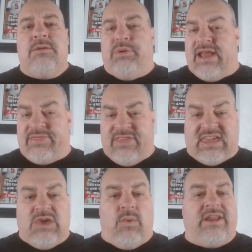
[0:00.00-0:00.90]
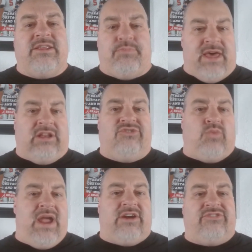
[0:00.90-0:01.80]
but I think he wanted to peddle his
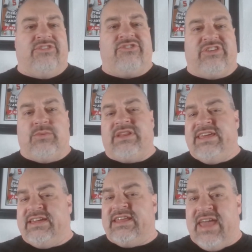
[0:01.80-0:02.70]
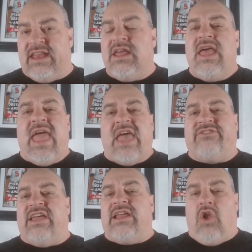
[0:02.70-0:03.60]
wares and see what he could get
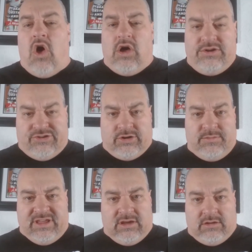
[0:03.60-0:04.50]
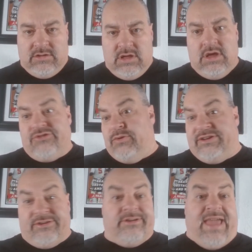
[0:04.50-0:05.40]
as a long-term deal. So he
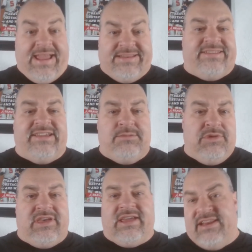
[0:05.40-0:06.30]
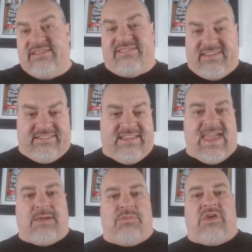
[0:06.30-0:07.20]
turned $18 million into
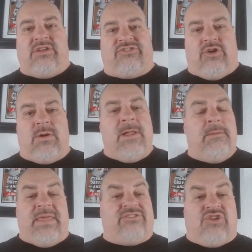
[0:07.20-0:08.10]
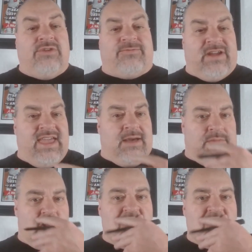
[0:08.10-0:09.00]
$68 million. So that's good for him.